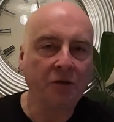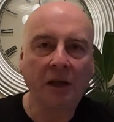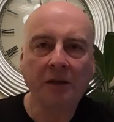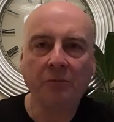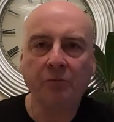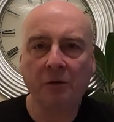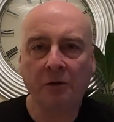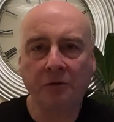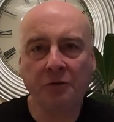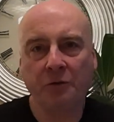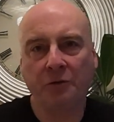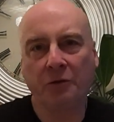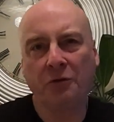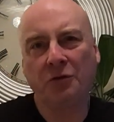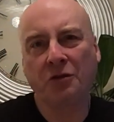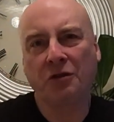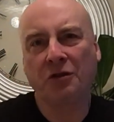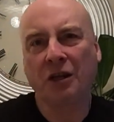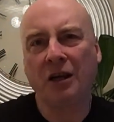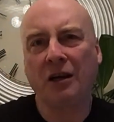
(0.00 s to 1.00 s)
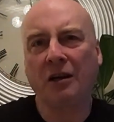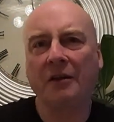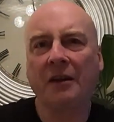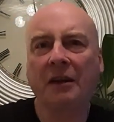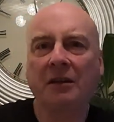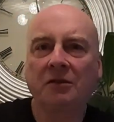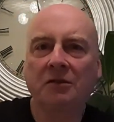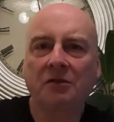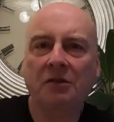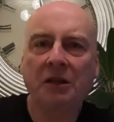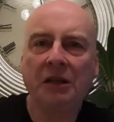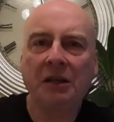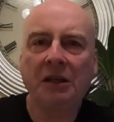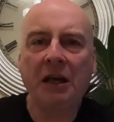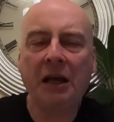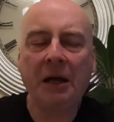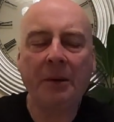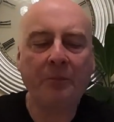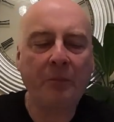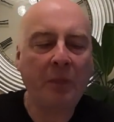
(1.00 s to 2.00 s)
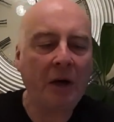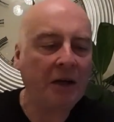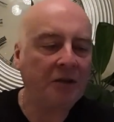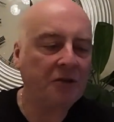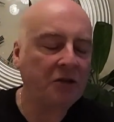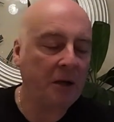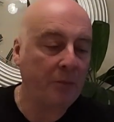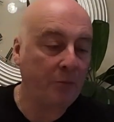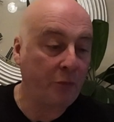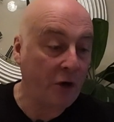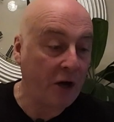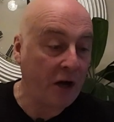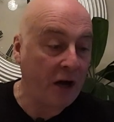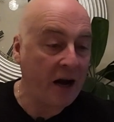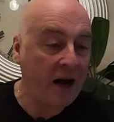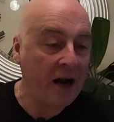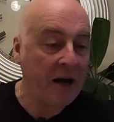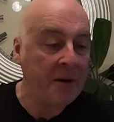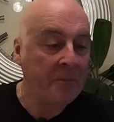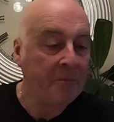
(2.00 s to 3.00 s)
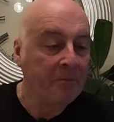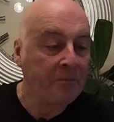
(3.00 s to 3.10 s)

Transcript: We're off to a good start. That's the bar set pretty high.